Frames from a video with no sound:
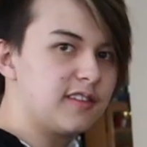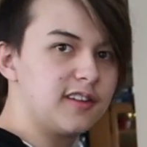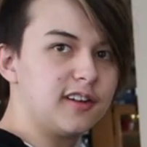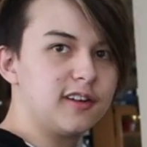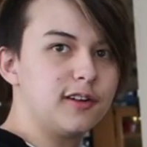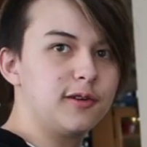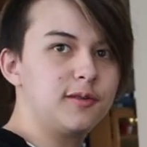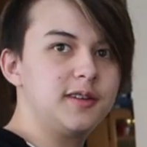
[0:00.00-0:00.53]
the
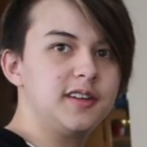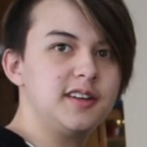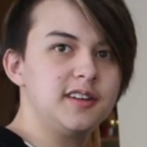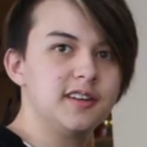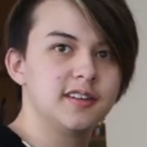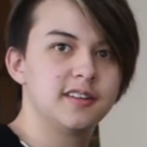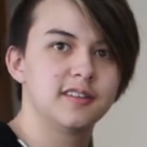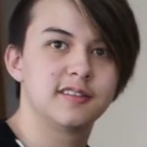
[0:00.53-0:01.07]
lonely
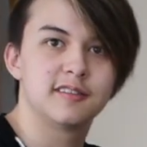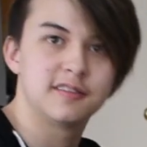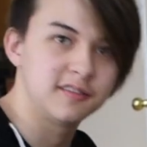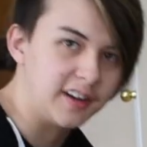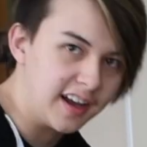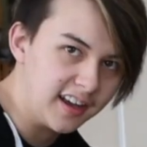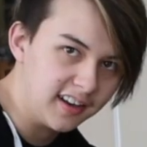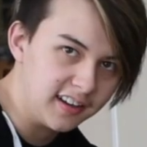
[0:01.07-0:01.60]

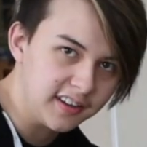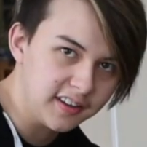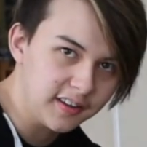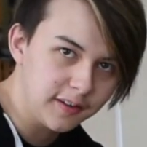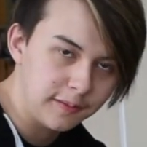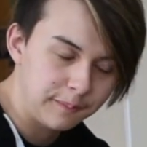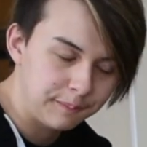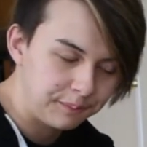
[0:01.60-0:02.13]
violin.
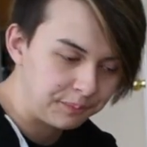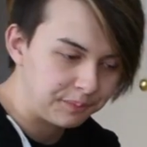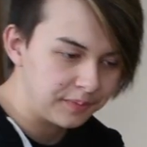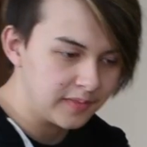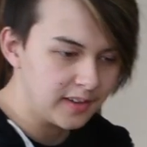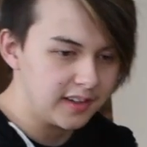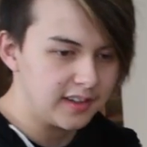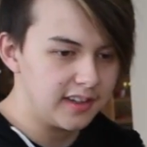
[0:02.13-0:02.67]

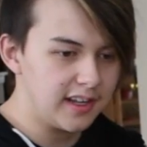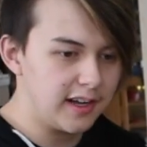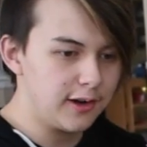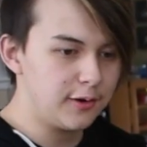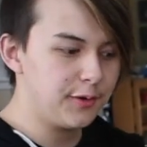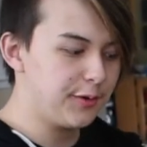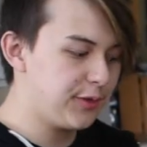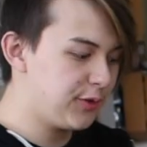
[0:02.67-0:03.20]
Now,